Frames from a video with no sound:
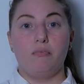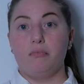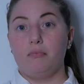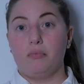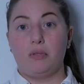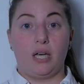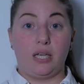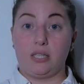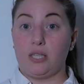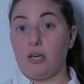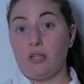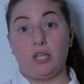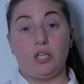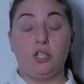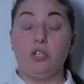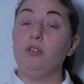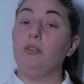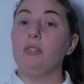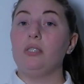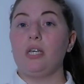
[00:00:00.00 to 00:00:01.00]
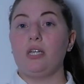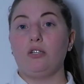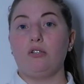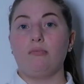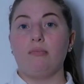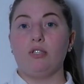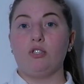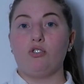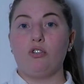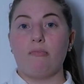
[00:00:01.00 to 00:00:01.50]
that's all they do is they do
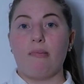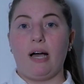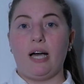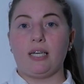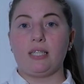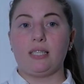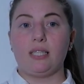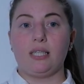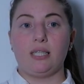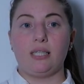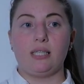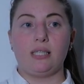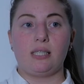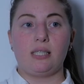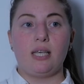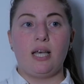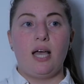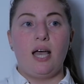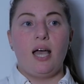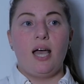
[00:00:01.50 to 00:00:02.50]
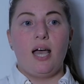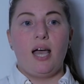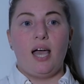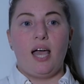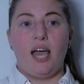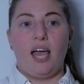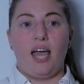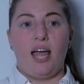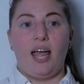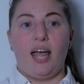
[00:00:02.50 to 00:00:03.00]
mystery boxes,
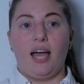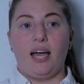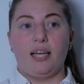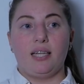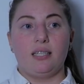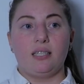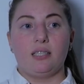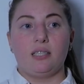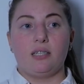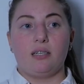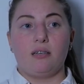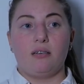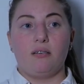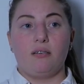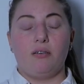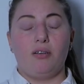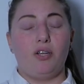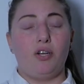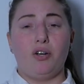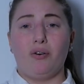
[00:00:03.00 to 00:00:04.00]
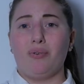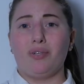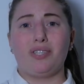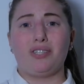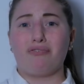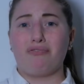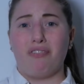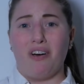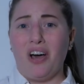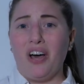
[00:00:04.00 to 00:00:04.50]
and you know,
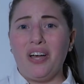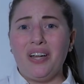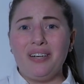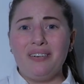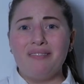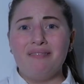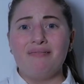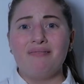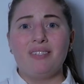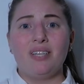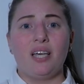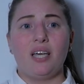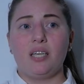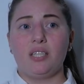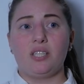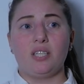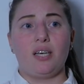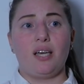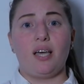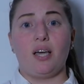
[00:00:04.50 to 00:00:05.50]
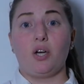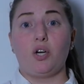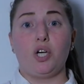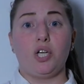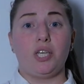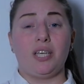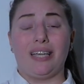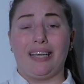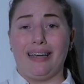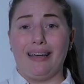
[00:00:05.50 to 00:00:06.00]
it's fun. It's a
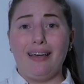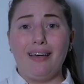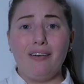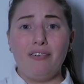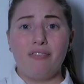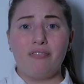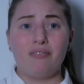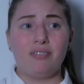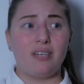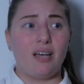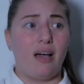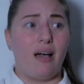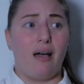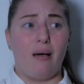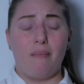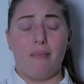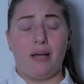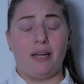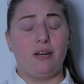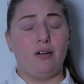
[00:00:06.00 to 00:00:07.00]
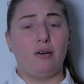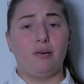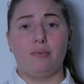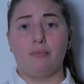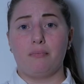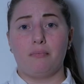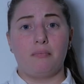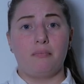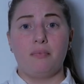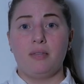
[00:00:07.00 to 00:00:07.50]
good gift. I
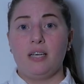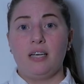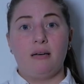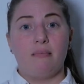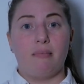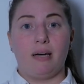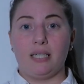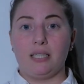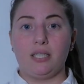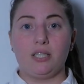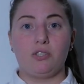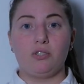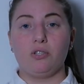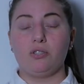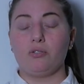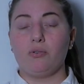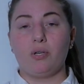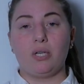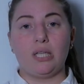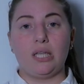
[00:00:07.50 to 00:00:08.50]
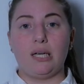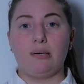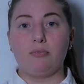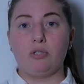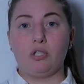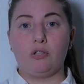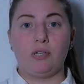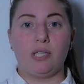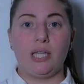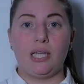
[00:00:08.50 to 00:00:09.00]
know my sister's ordered them.
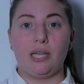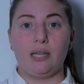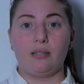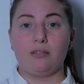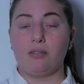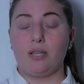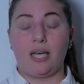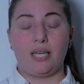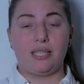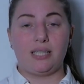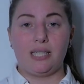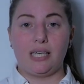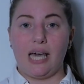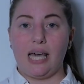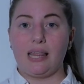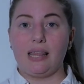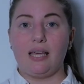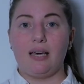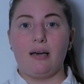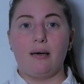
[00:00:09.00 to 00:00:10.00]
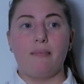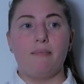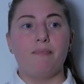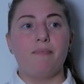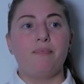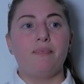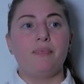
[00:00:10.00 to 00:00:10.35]
She really likes to get them.